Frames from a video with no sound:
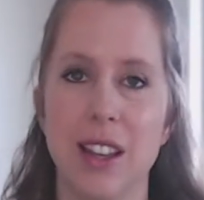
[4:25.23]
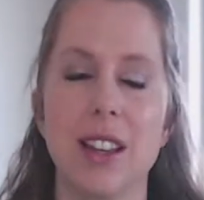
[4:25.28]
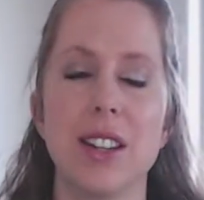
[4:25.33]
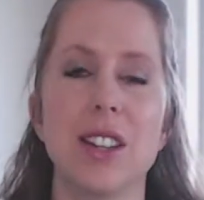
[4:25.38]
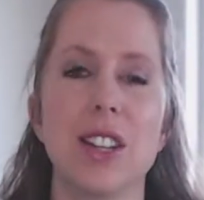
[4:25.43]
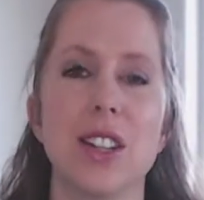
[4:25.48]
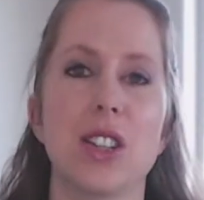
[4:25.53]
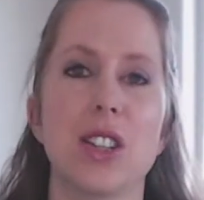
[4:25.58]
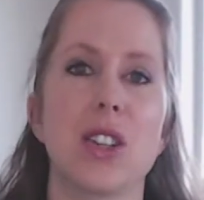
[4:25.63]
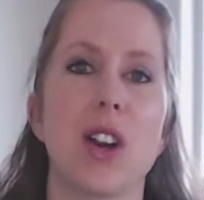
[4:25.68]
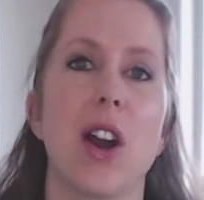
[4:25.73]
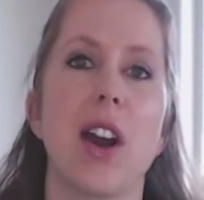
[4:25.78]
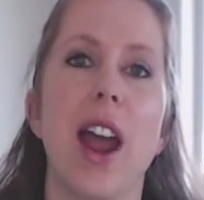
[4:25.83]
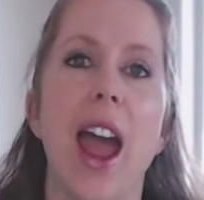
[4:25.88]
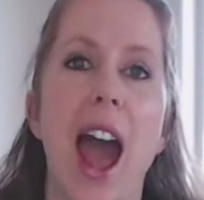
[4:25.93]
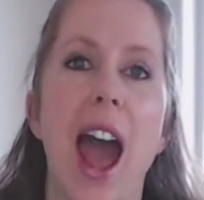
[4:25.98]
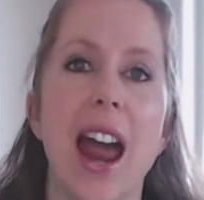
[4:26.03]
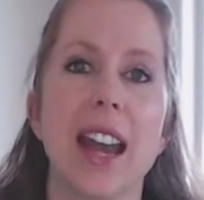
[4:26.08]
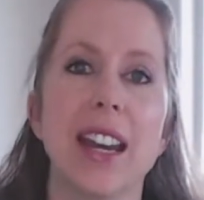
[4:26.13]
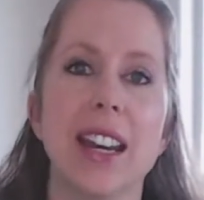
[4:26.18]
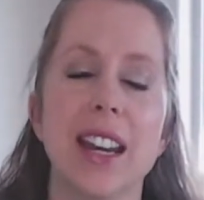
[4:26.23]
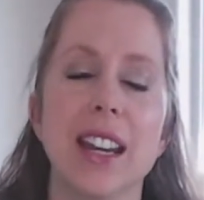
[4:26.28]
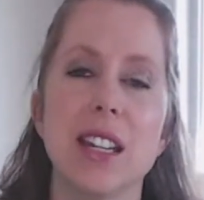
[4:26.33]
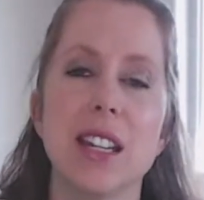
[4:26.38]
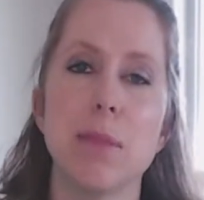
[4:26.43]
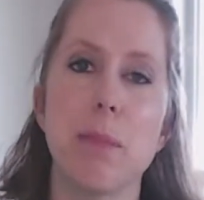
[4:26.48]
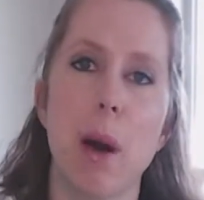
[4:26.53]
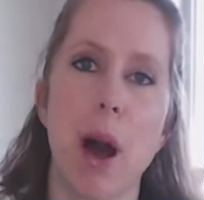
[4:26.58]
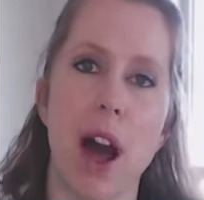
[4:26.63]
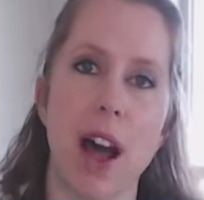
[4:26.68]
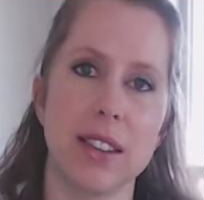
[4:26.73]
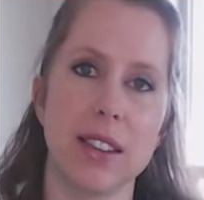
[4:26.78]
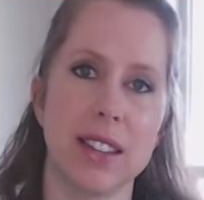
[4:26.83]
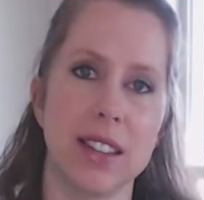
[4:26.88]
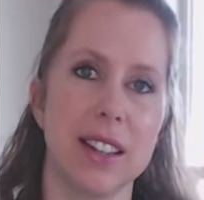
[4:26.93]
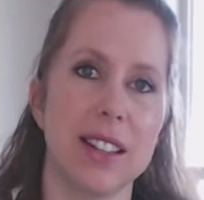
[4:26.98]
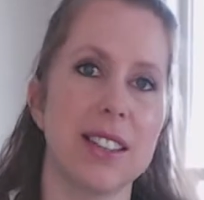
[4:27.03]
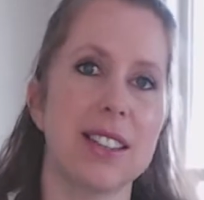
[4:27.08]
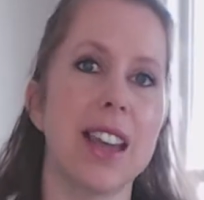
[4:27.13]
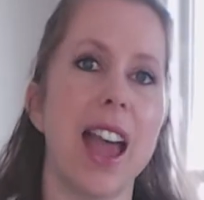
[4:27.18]
to start adding in
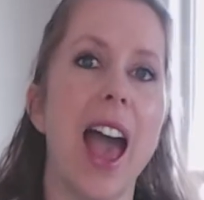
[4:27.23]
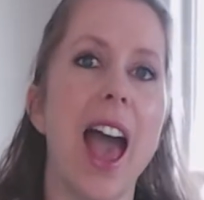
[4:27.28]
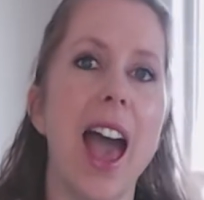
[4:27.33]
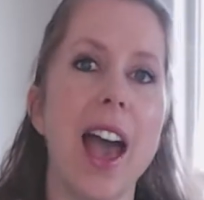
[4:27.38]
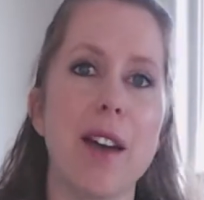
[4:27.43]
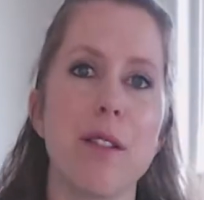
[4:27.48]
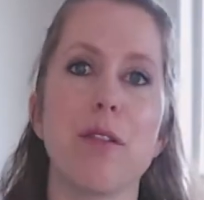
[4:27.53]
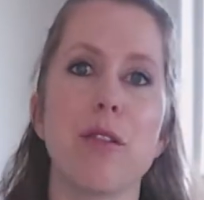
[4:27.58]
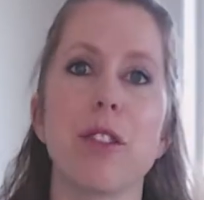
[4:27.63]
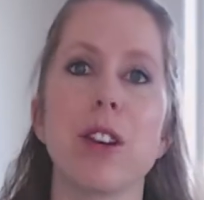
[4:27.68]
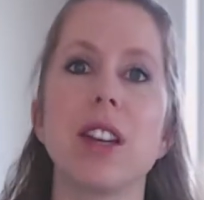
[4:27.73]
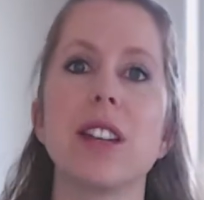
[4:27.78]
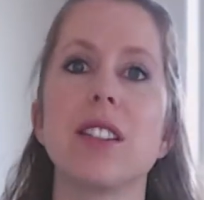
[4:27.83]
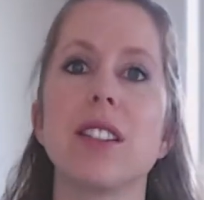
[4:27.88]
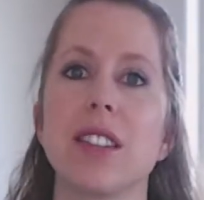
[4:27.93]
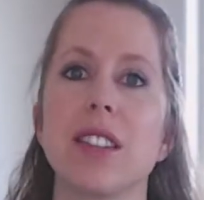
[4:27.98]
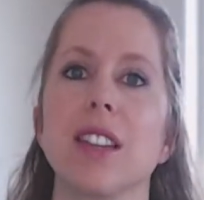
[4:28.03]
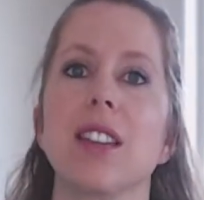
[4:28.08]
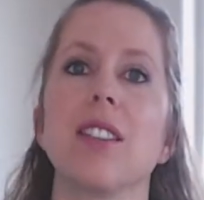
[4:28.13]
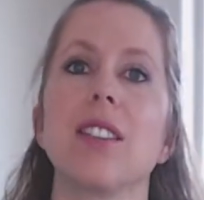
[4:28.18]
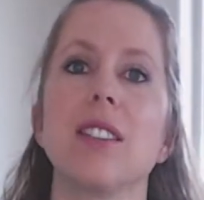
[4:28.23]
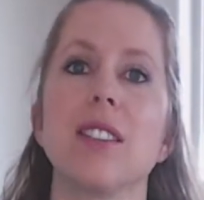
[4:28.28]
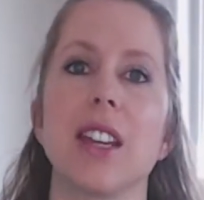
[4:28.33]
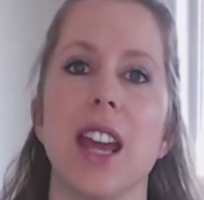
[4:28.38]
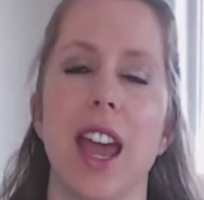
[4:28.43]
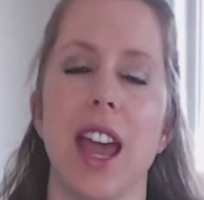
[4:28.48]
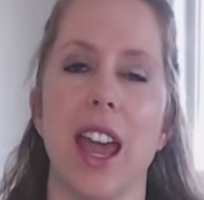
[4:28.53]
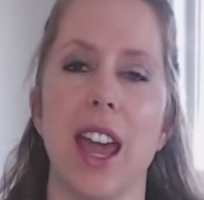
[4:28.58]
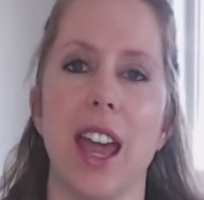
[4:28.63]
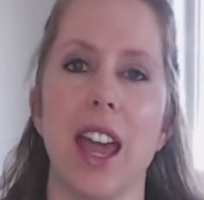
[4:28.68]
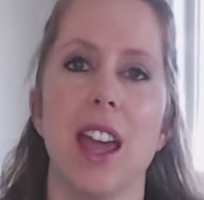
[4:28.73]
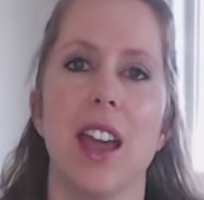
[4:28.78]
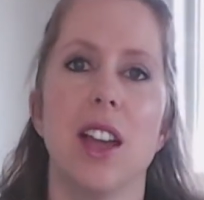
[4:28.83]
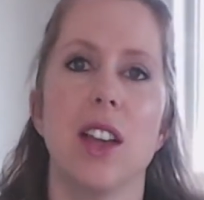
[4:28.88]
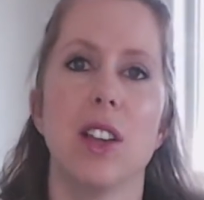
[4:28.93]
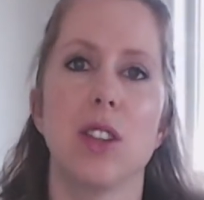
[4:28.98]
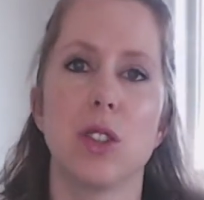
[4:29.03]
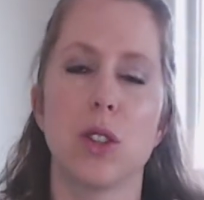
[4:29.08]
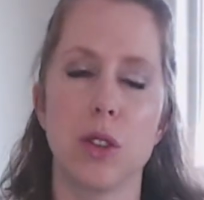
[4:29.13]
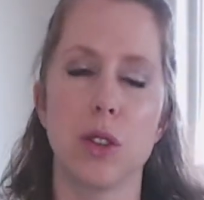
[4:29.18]
deposits every single day
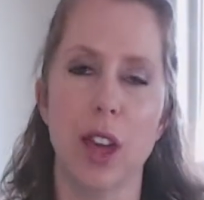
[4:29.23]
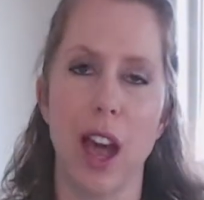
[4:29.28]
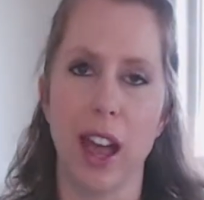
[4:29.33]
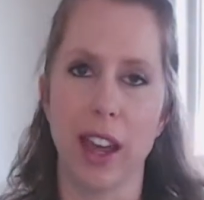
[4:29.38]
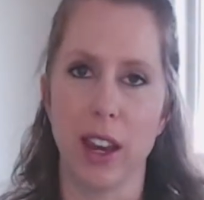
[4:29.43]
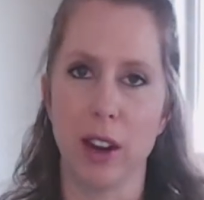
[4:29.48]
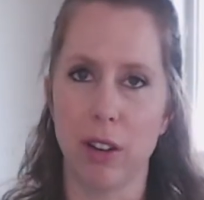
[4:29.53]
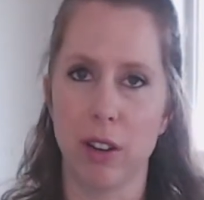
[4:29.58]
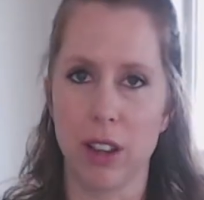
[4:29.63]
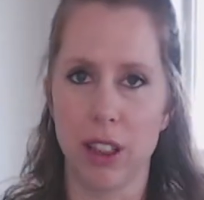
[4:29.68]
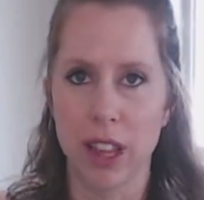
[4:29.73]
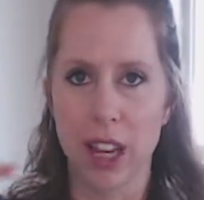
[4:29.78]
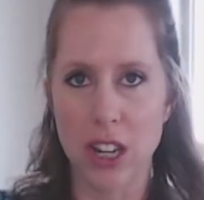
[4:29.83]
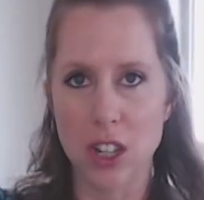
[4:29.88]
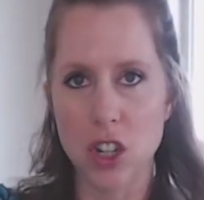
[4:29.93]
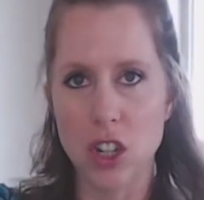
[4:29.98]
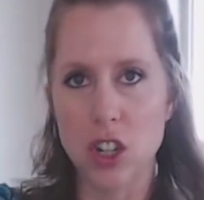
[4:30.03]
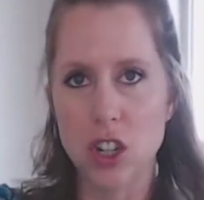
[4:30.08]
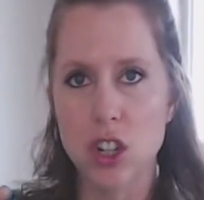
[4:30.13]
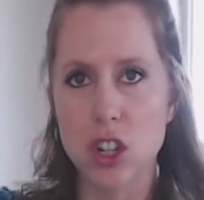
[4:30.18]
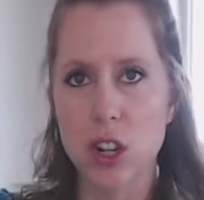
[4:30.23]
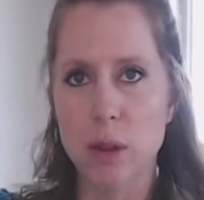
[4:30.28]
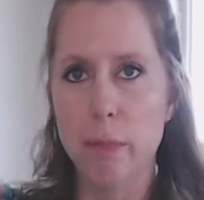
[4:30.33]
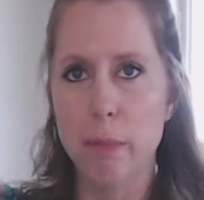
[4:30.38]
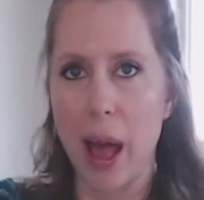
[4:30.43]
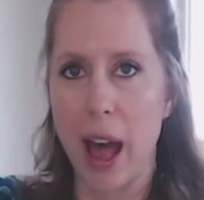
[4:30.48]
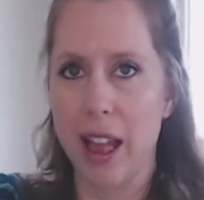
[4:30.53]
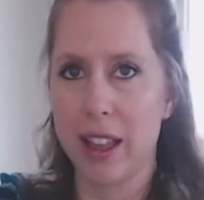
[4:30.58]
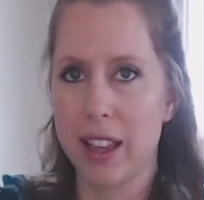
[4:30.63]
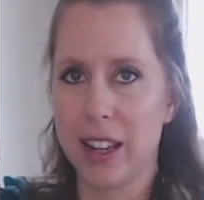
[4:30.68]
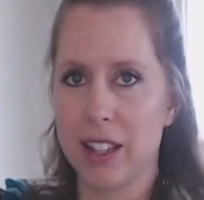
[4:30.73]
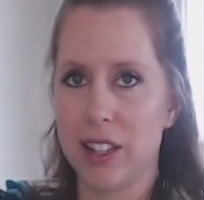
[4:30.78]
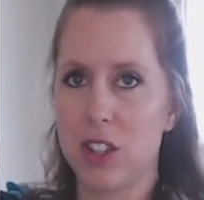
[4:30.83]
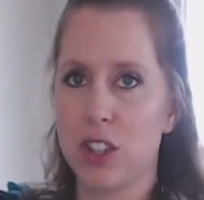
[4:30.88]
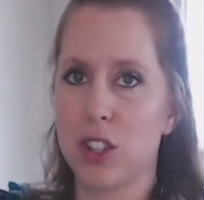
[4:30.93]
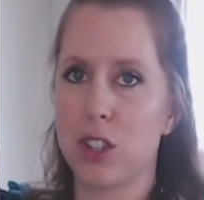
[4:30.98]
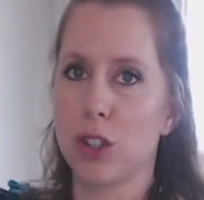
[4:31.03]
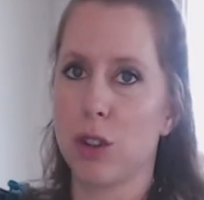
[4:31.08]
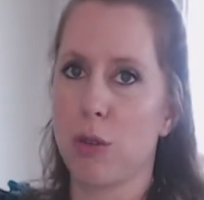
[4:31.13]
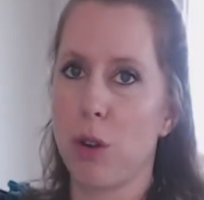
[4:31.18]
so that your relationship balance
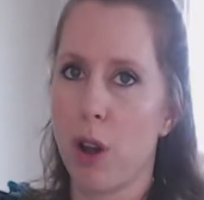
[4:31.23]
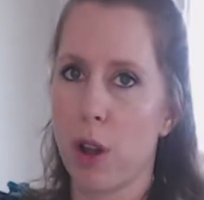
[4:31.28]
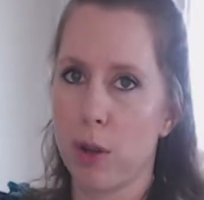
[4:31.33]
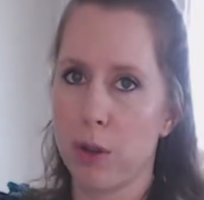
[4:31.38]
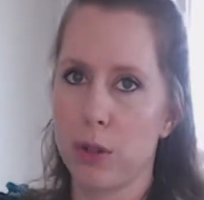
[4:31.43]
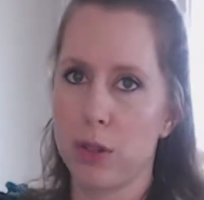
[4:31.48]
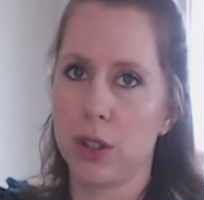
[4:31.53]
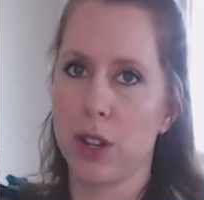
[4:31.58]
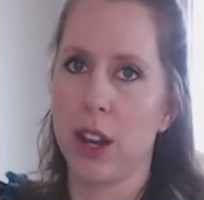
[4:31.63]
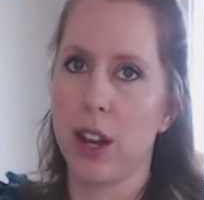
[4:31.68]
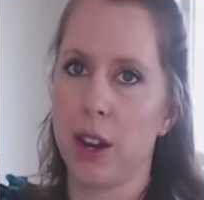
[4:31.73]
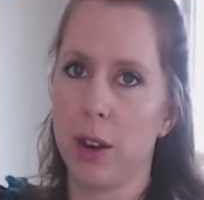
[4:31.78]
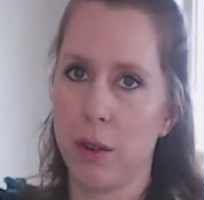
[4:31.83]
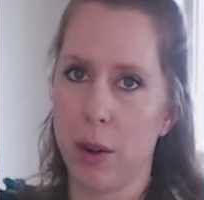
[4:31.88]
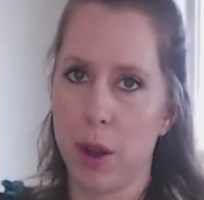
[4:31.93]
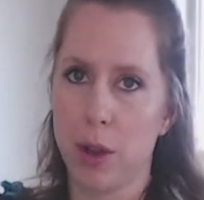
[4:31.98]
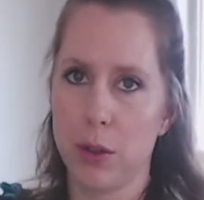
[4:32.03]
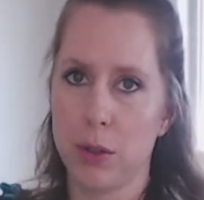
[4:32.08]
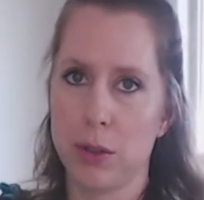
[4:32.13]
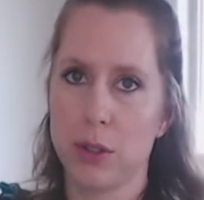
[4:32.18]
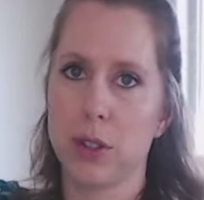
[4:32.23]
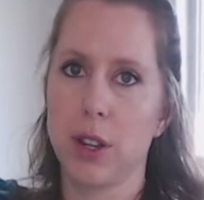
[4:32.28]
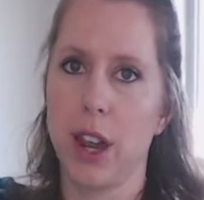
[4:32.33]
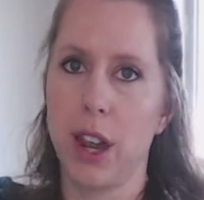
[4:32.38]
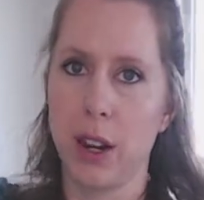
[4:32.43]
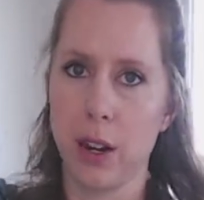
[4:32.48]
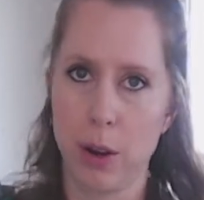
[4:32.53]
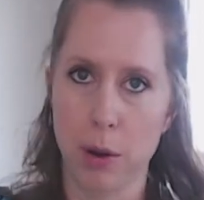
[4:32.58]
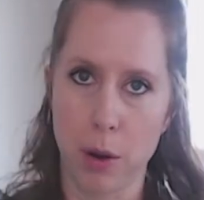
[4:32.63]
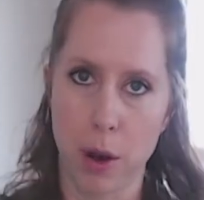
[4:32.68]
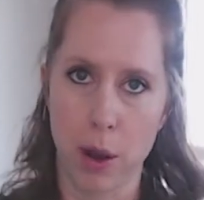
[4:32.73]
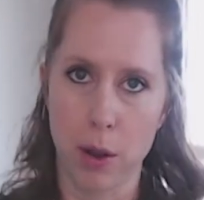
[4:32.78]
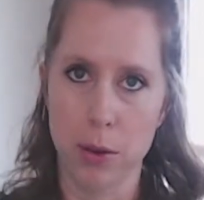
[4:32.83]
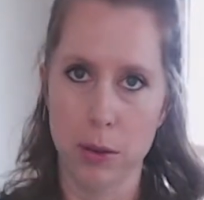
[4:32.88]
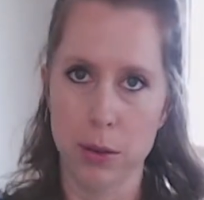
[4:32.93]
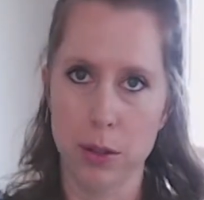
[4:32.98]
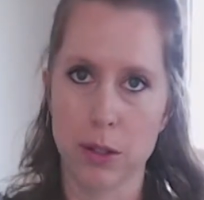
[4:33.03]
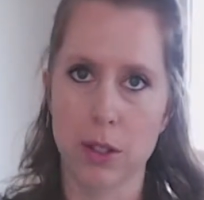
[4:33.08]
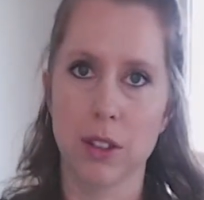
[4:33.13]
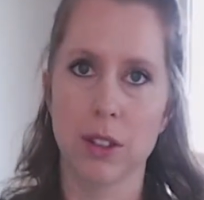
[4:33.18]
just grows and grows and
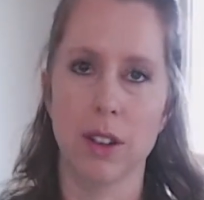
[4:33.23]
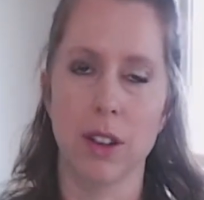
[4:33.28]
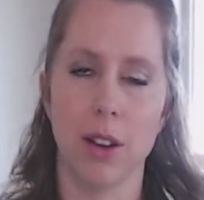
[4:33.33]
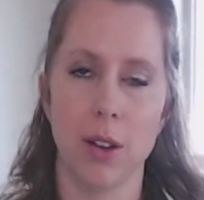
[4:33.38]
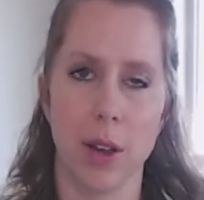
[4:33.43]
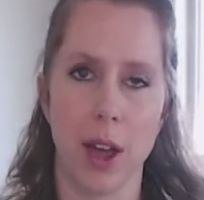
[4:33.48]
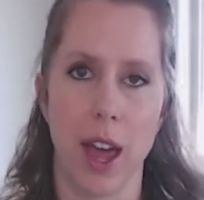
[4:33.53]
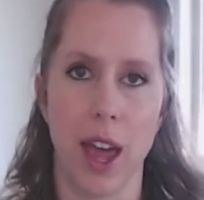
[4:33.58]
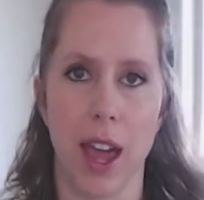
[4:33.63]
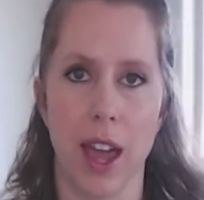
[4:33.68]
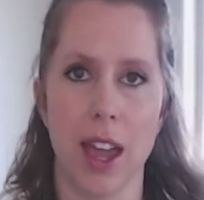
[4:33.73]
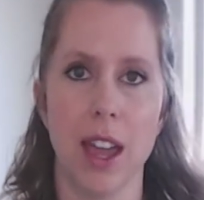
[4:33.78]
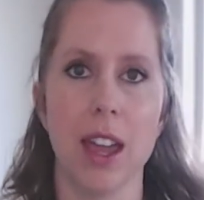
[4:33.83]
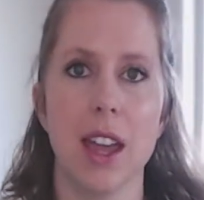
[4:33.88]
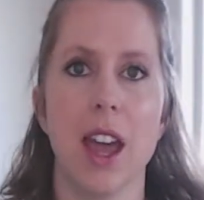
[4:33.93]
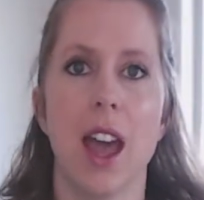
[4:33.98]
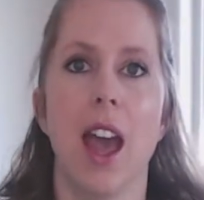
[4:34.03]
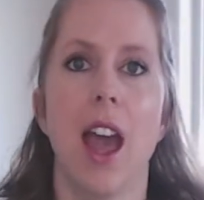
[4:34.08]
grows, okay?